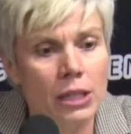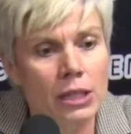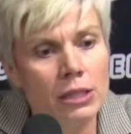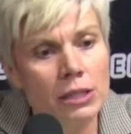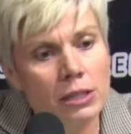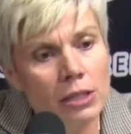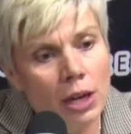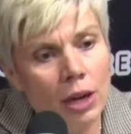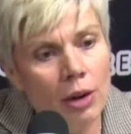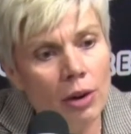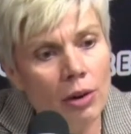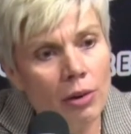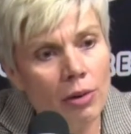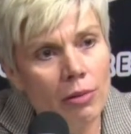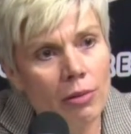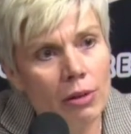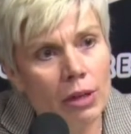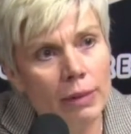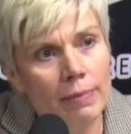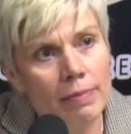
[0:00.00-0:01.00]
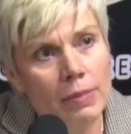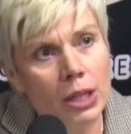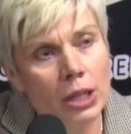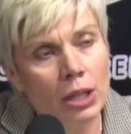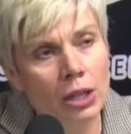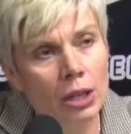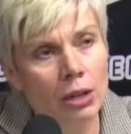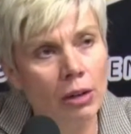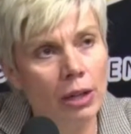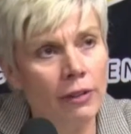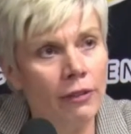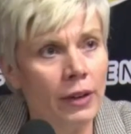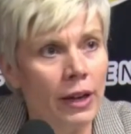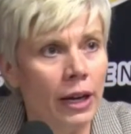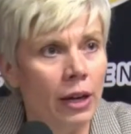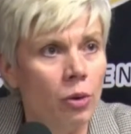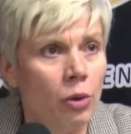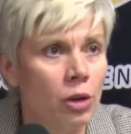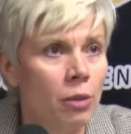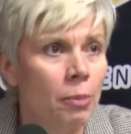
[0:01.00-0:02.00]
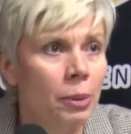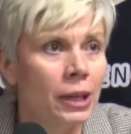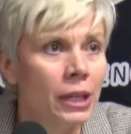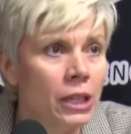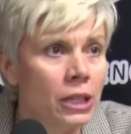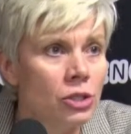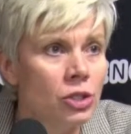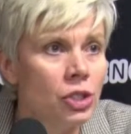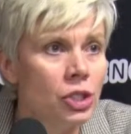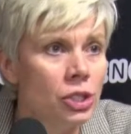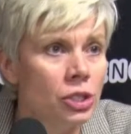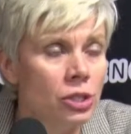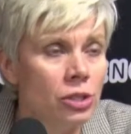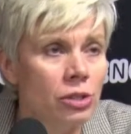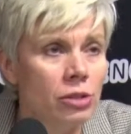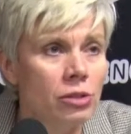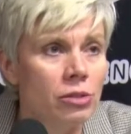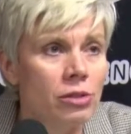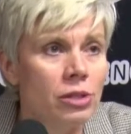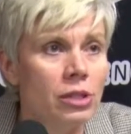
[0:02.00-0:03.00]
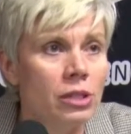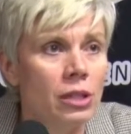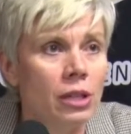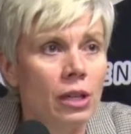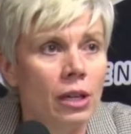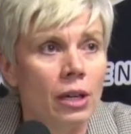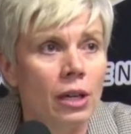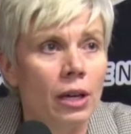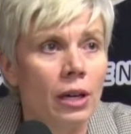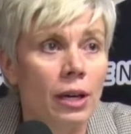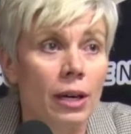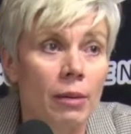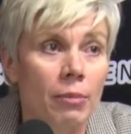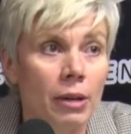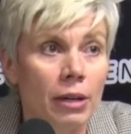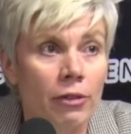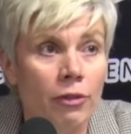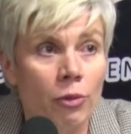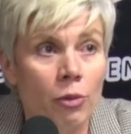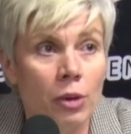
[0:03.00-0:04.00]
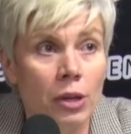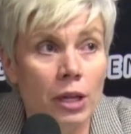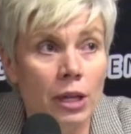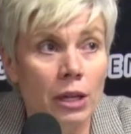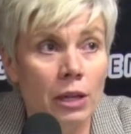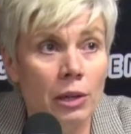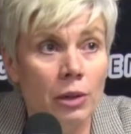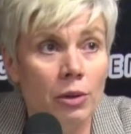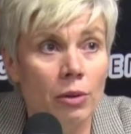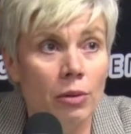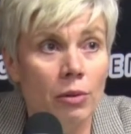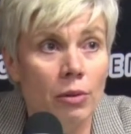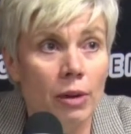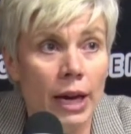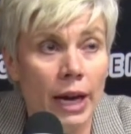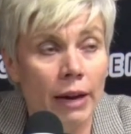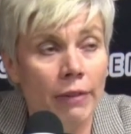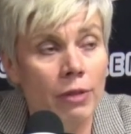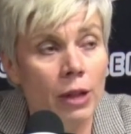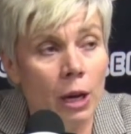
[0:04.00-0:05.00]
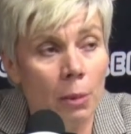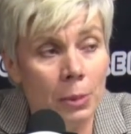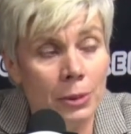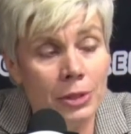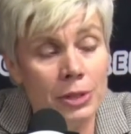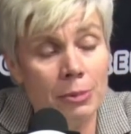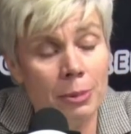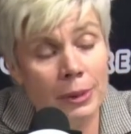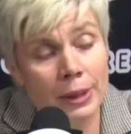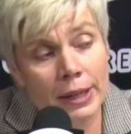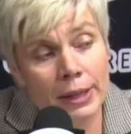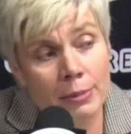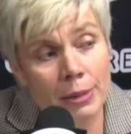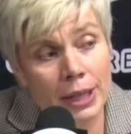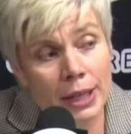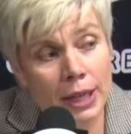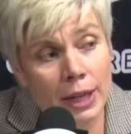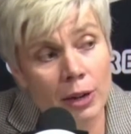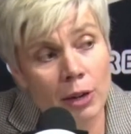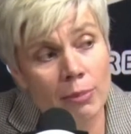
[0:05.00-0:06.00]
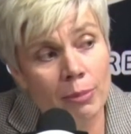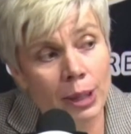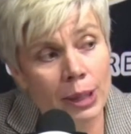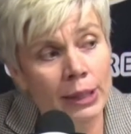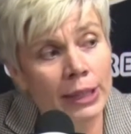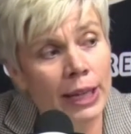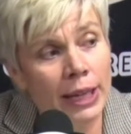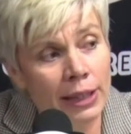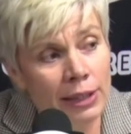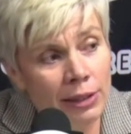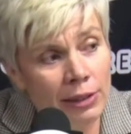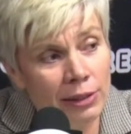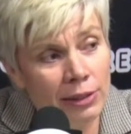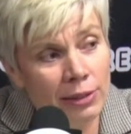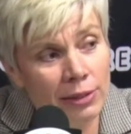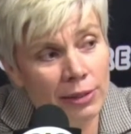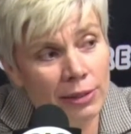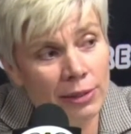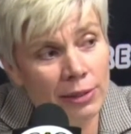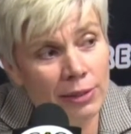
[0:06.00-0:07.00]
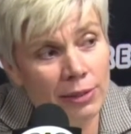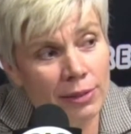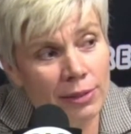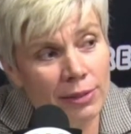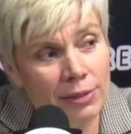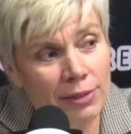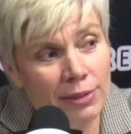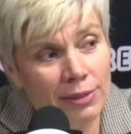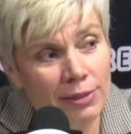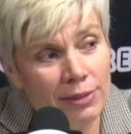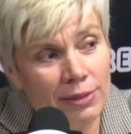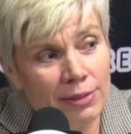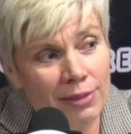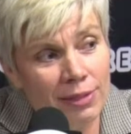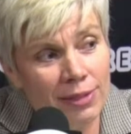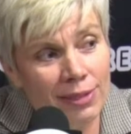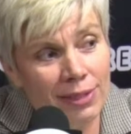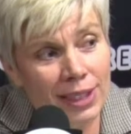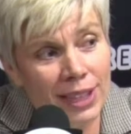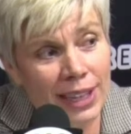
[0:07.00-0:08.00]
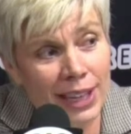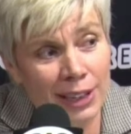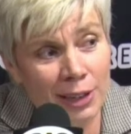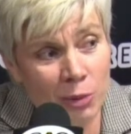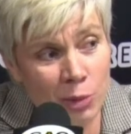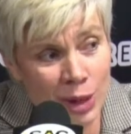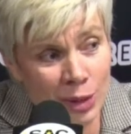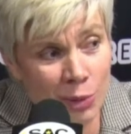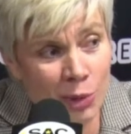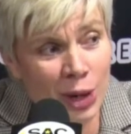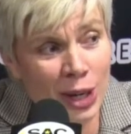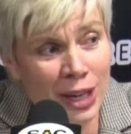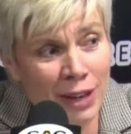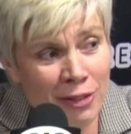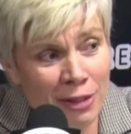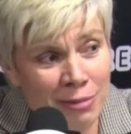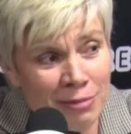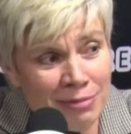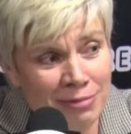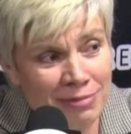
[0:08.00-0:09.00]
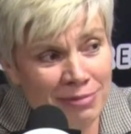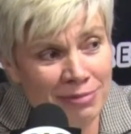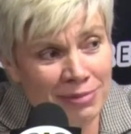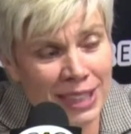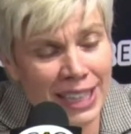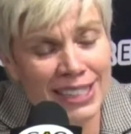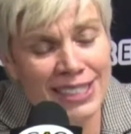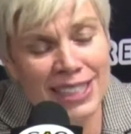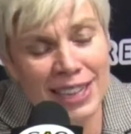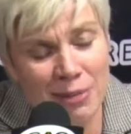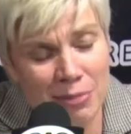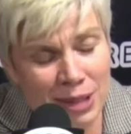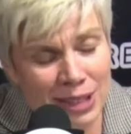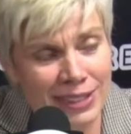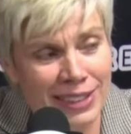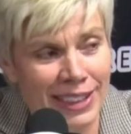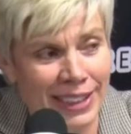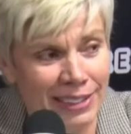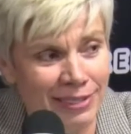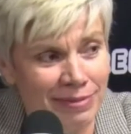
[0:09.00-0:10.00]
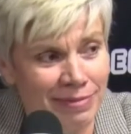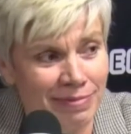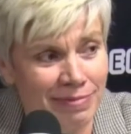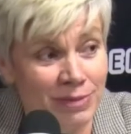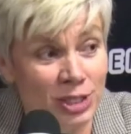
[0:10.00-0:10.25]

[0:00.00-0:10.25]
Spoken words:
So, if I were to pick and choose, if we have the opportunity to play them again on Monday and I could win one of them, I'd take Monday.